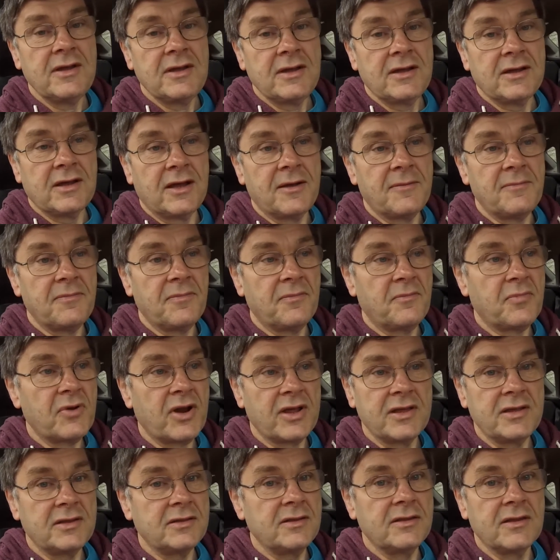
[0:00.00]

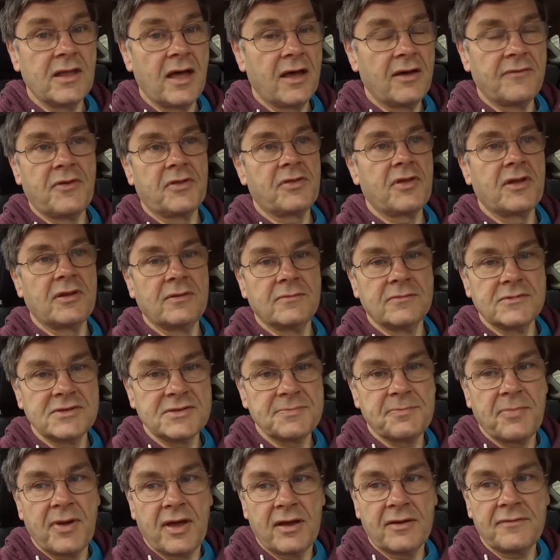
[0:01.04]
Brighton. Everything was
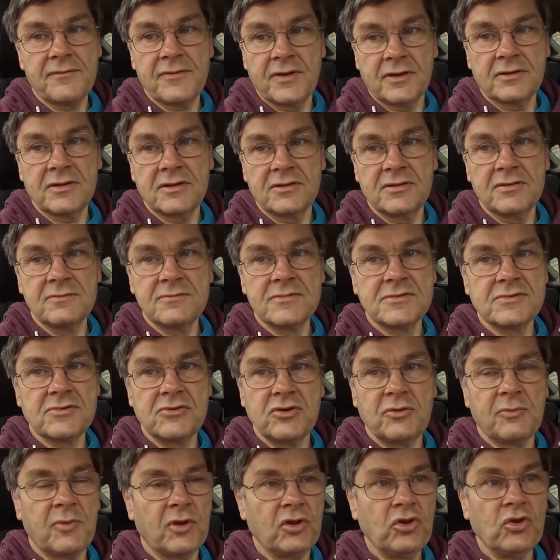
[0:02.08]
perfect and there was going
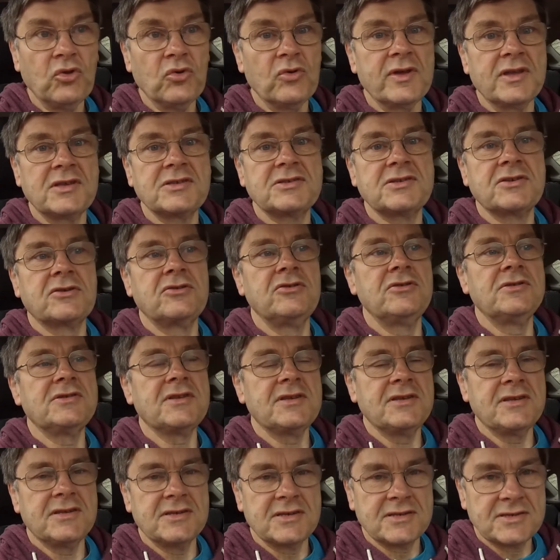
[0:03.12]
to be no
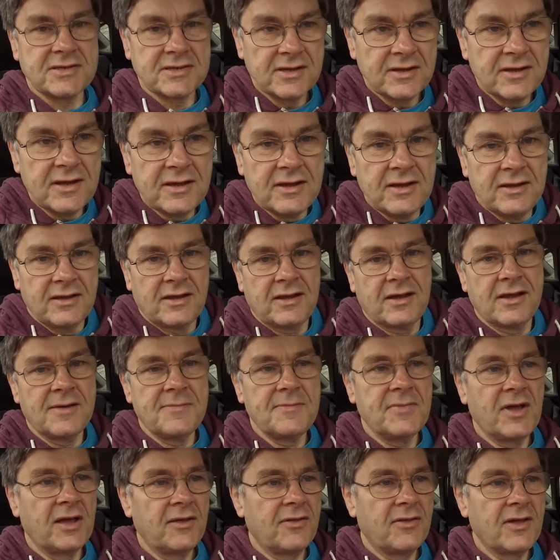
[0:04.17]
excuses
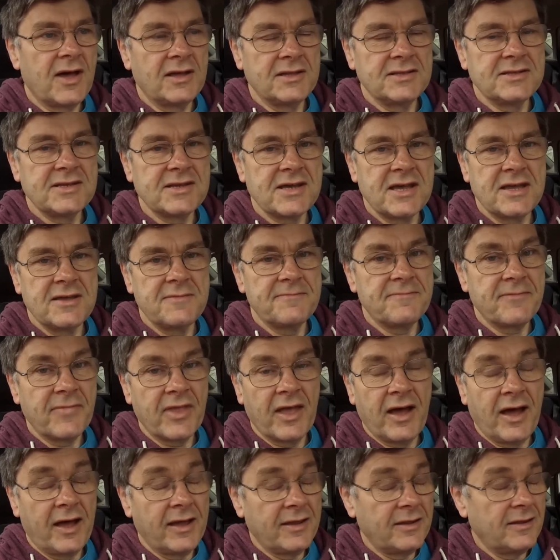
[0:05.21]
at that time,
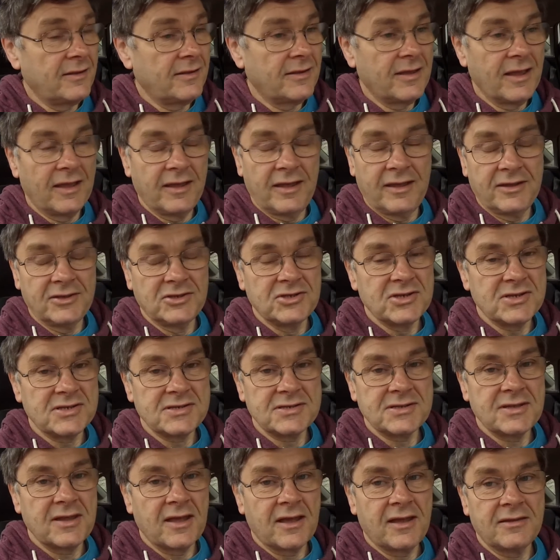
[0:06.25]
and it
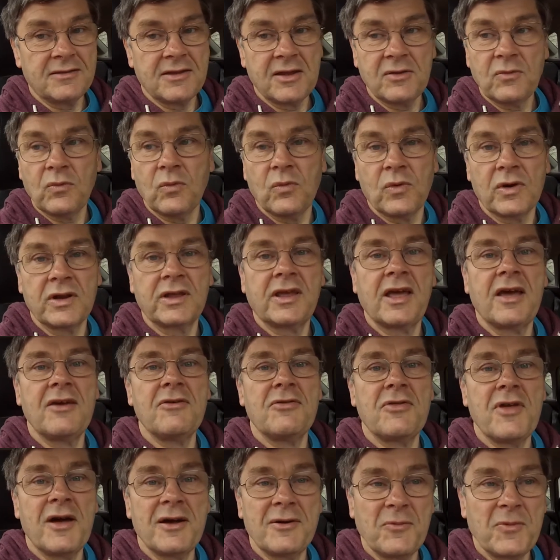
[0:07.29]
just didn't work out
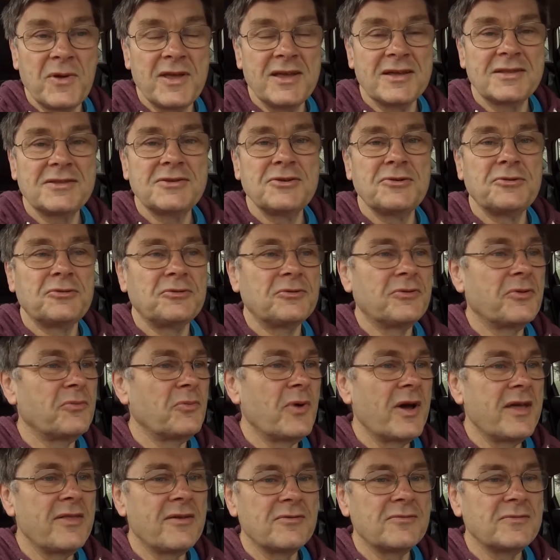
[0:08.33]
that way at all. The
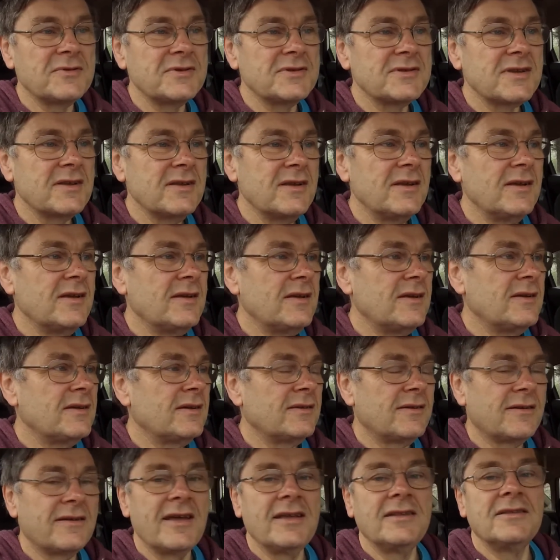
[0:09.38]
weather was
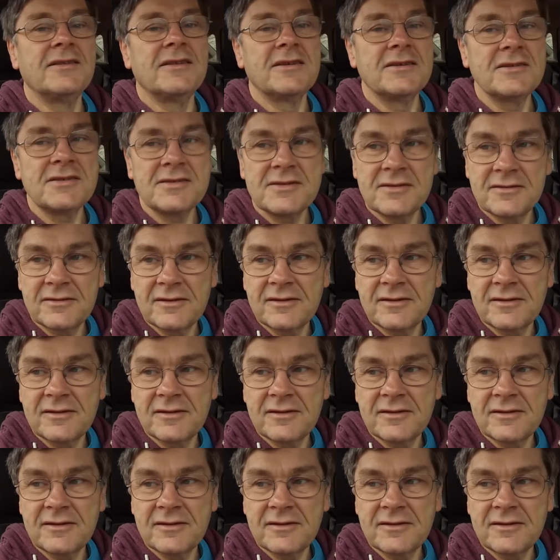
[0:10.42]
horrendous.